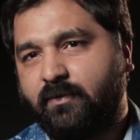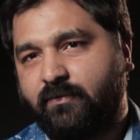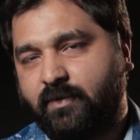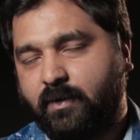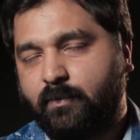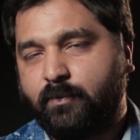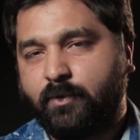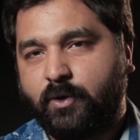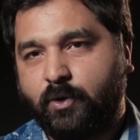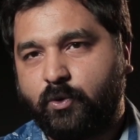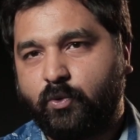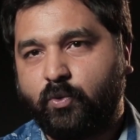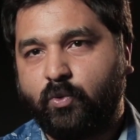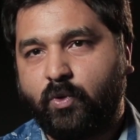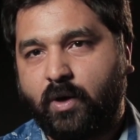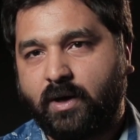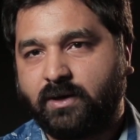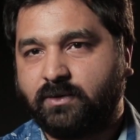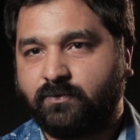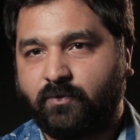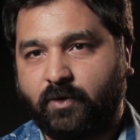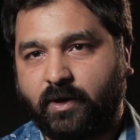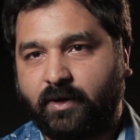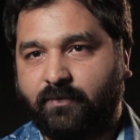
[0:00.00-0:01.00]
the film into 2
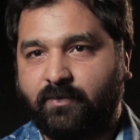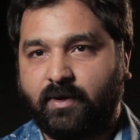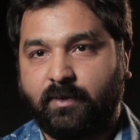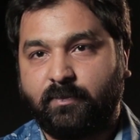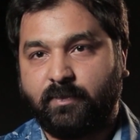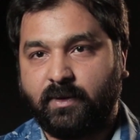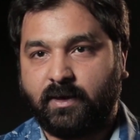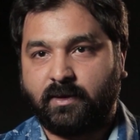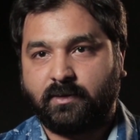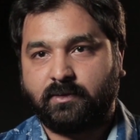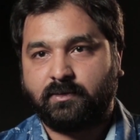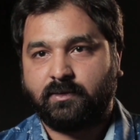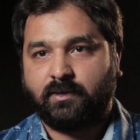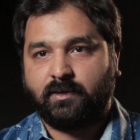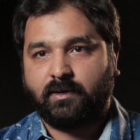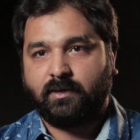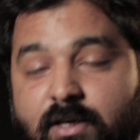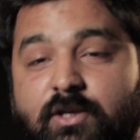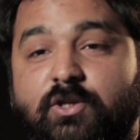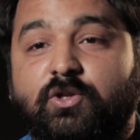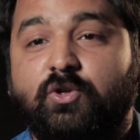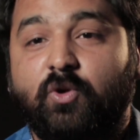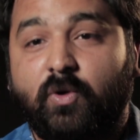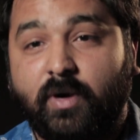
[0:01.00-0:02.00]
hours 45 minutes.
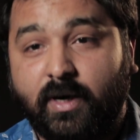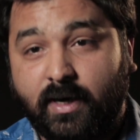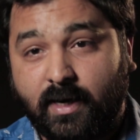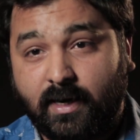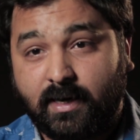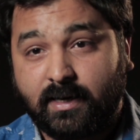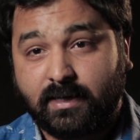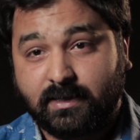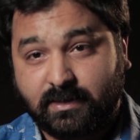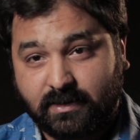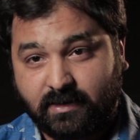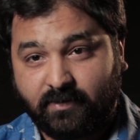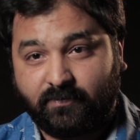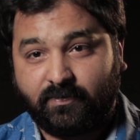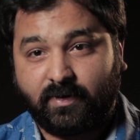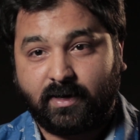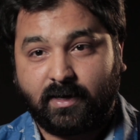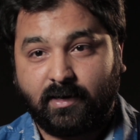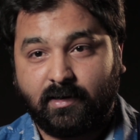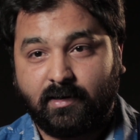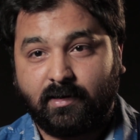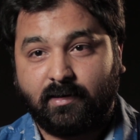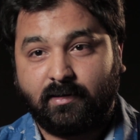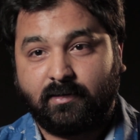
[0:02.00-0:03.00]
Storytelling is
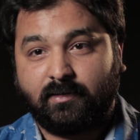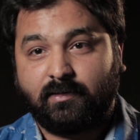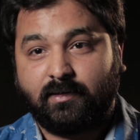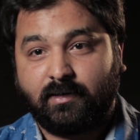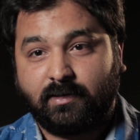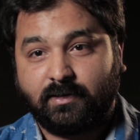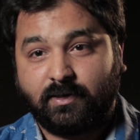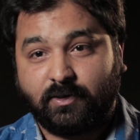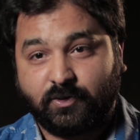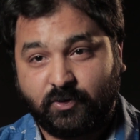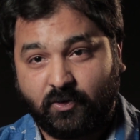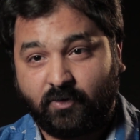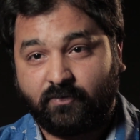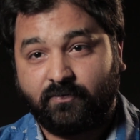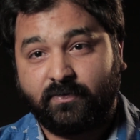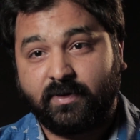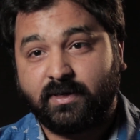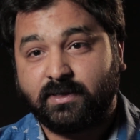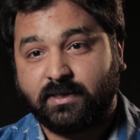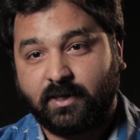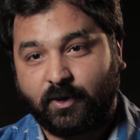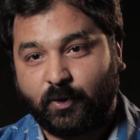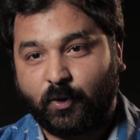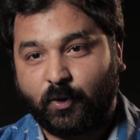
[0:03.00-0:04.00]
difficult, the softwares are